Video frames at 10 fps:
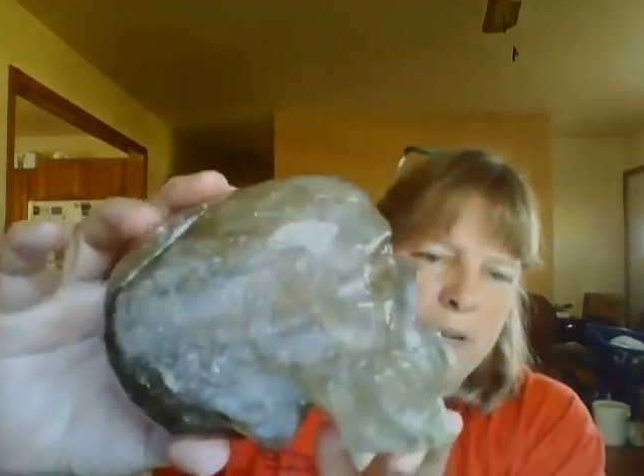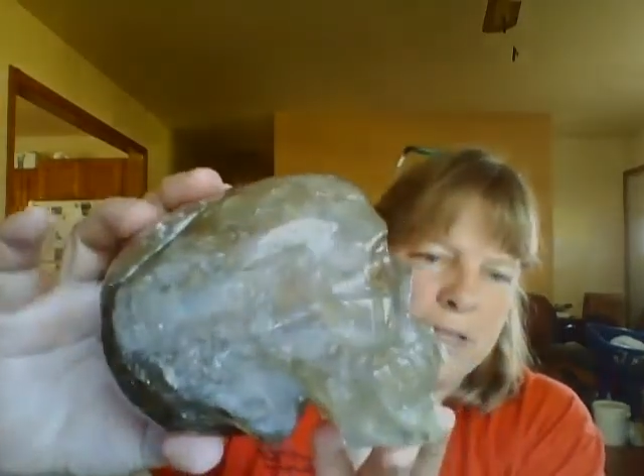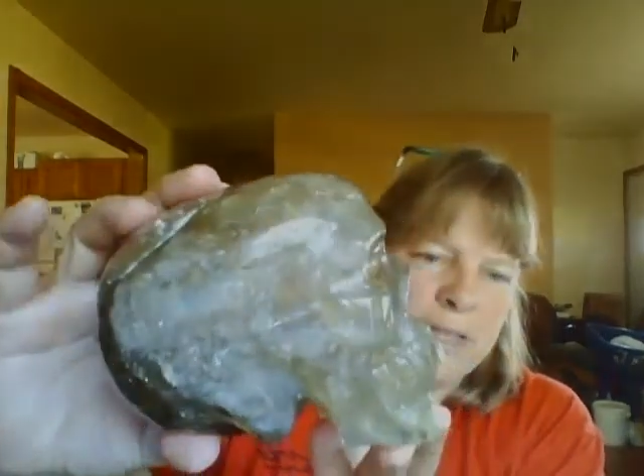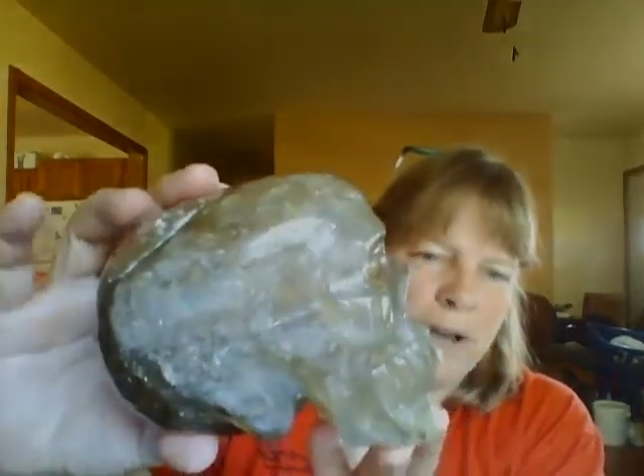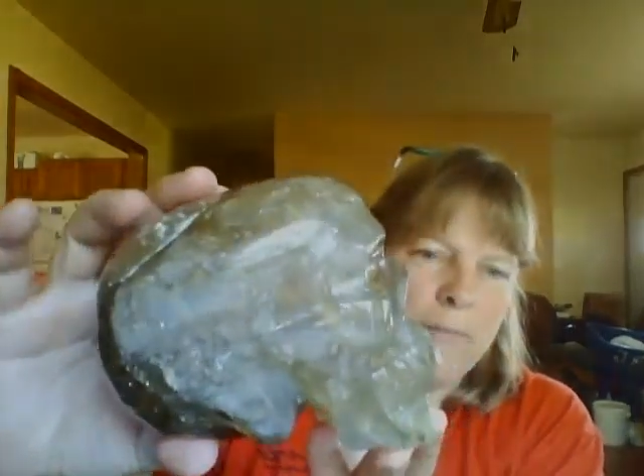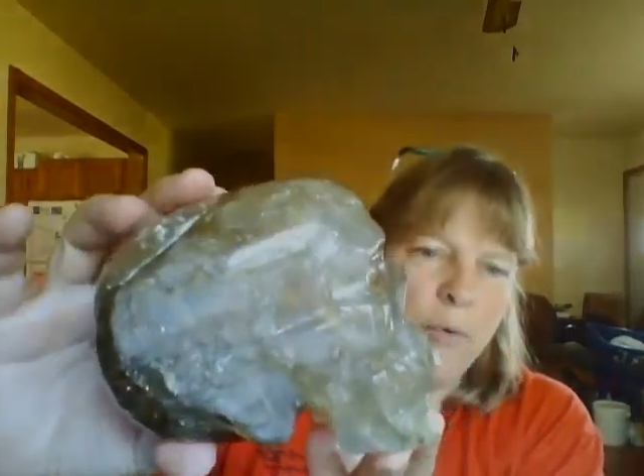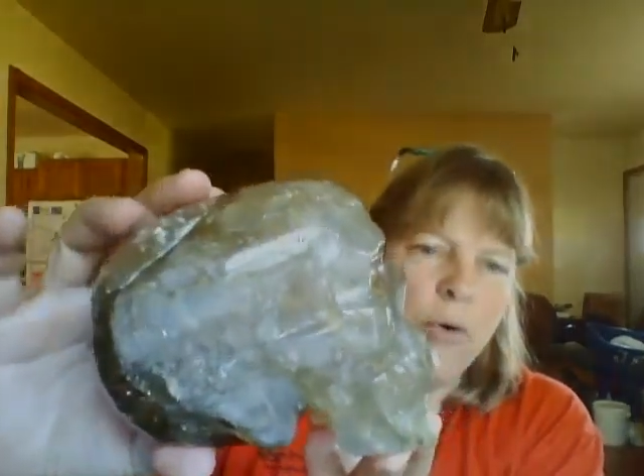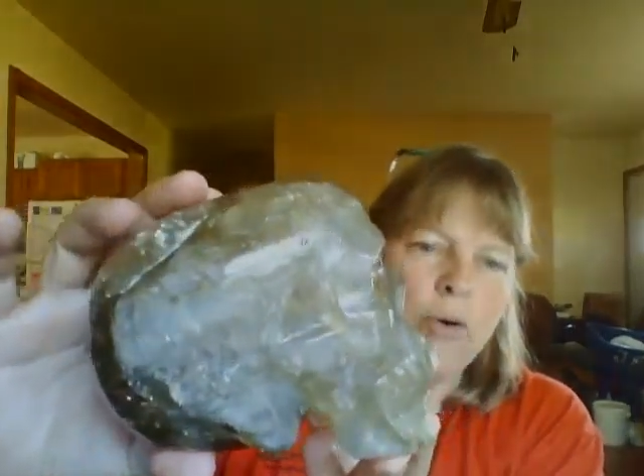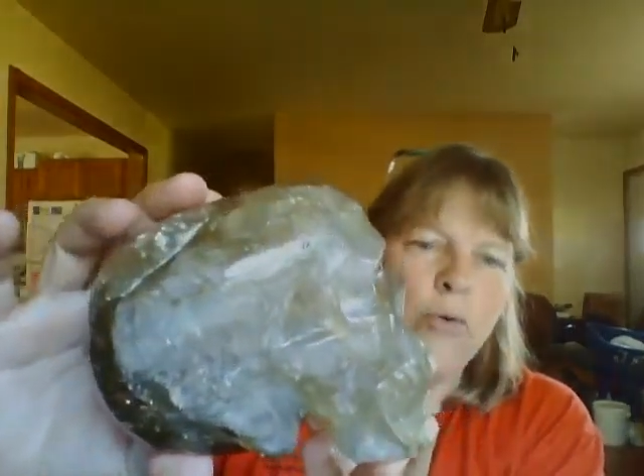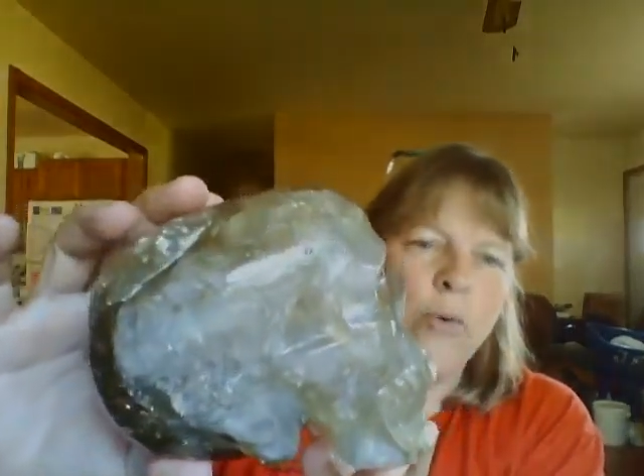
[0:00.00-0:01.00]
to me. It's got
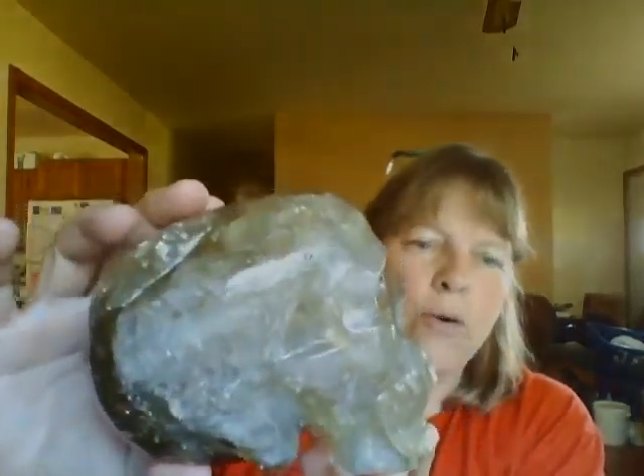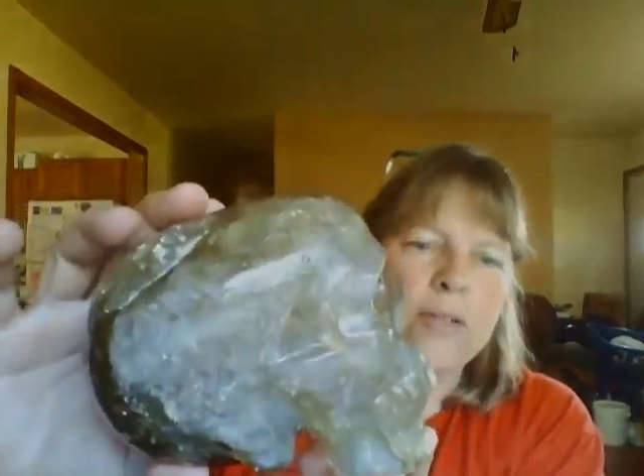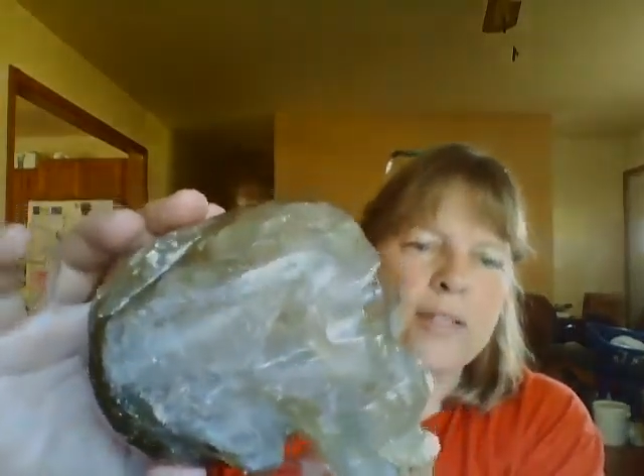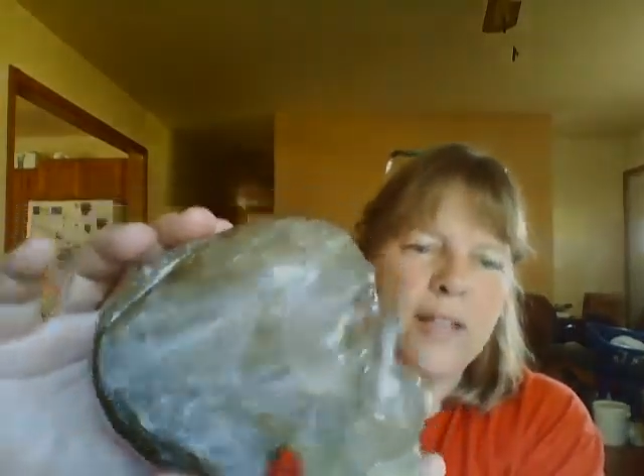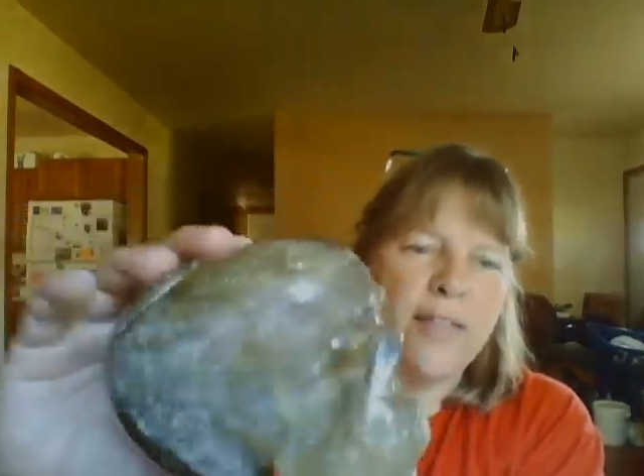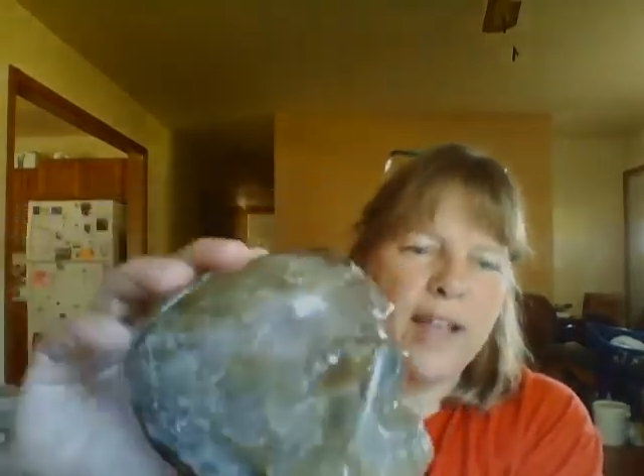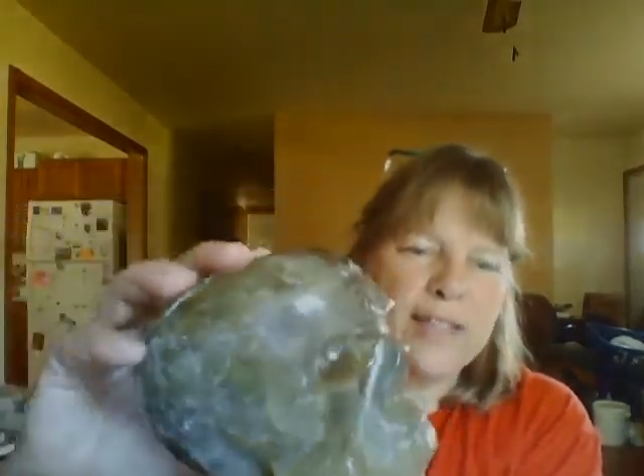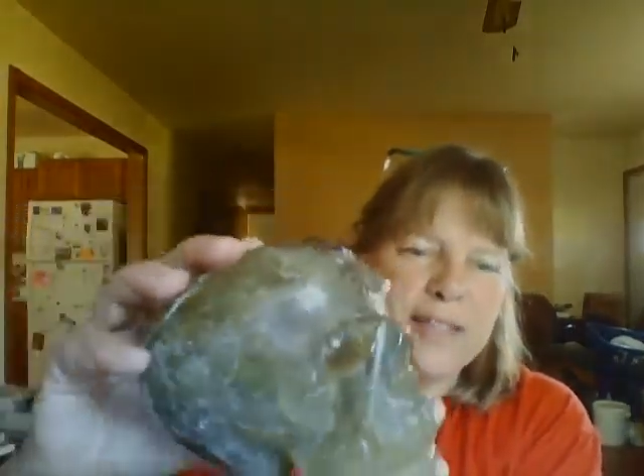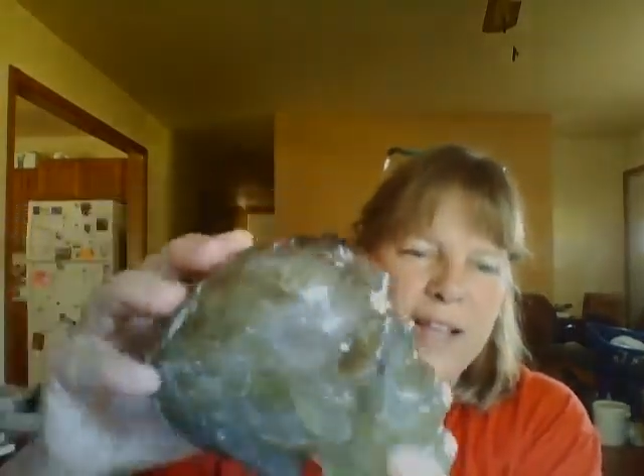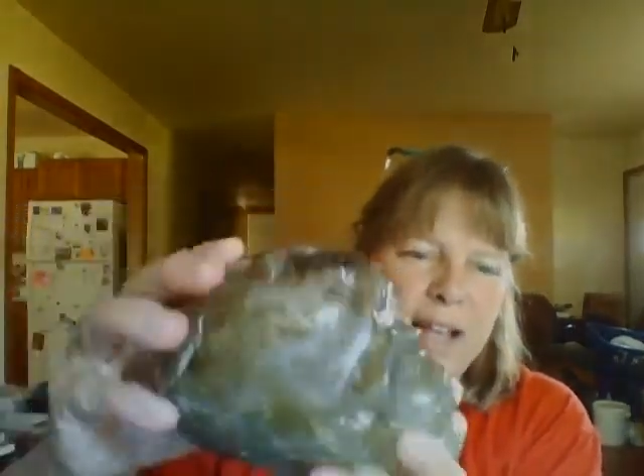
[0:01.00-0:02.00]
more quartz on
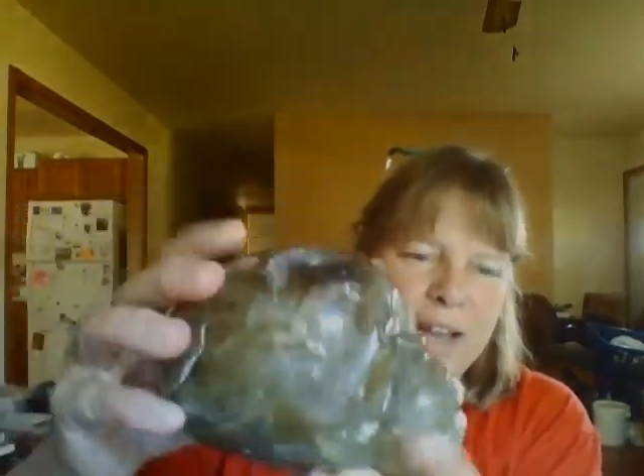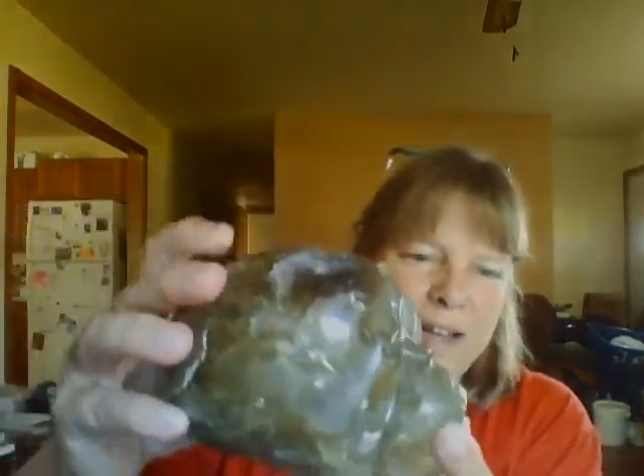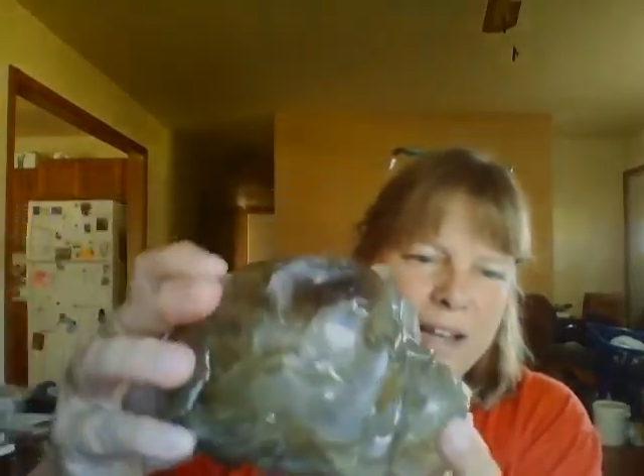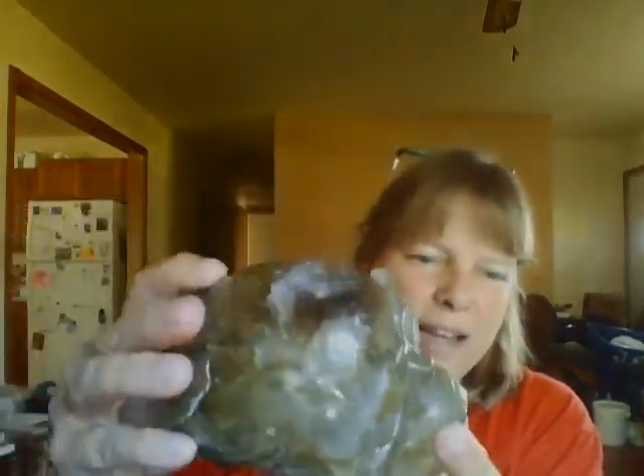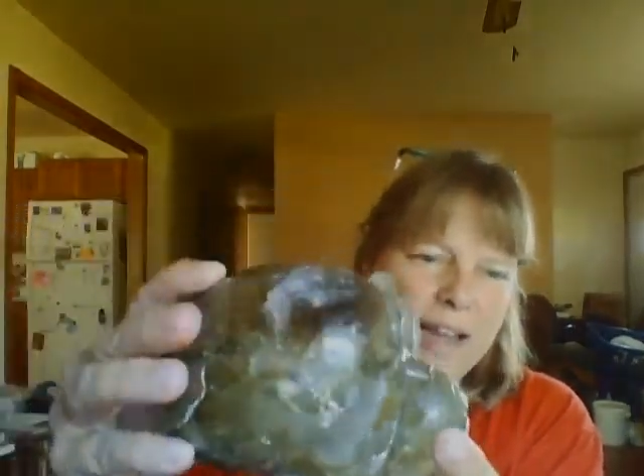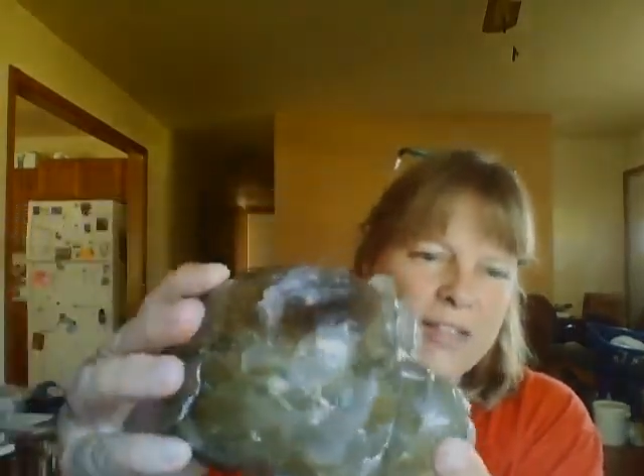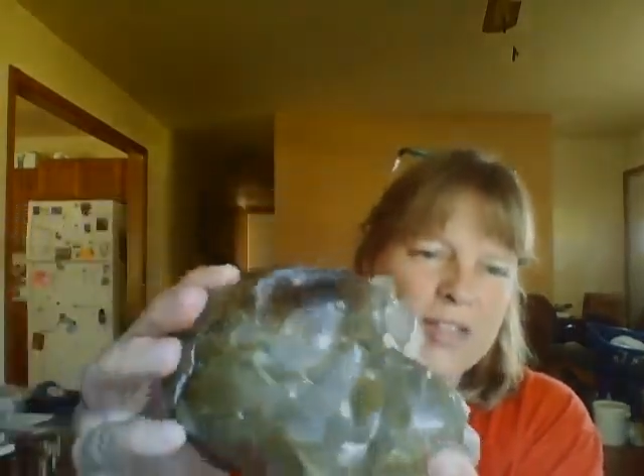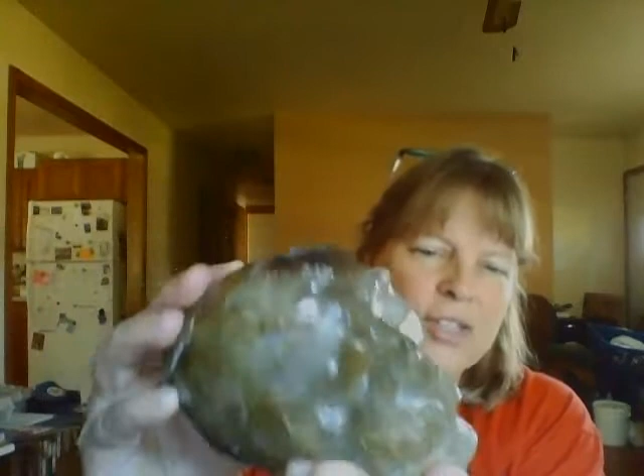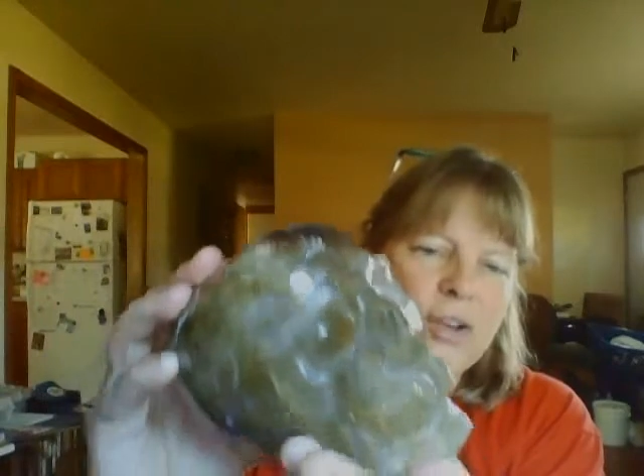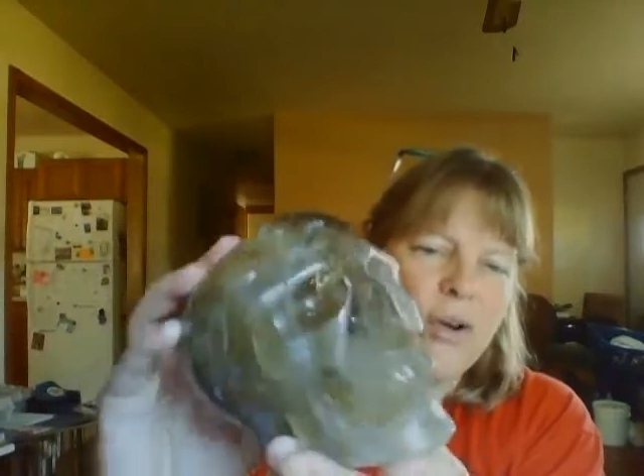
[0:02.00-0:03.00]
that side. And
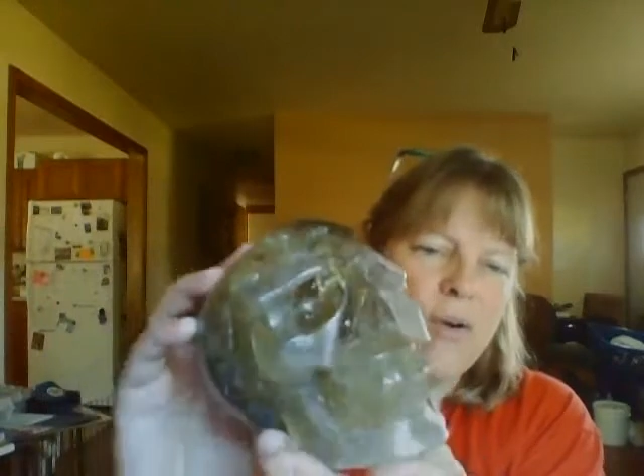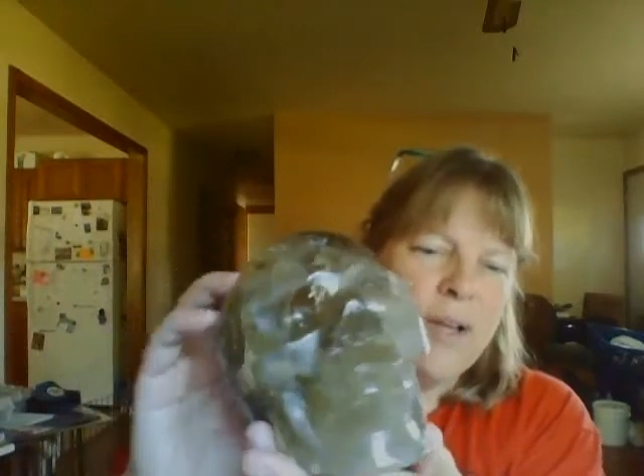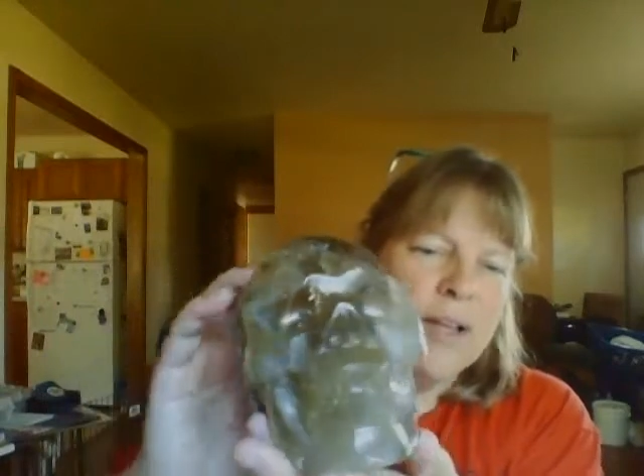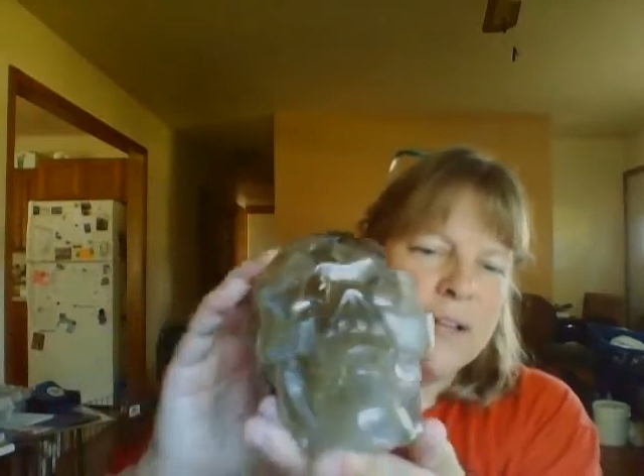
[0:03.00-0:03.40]
so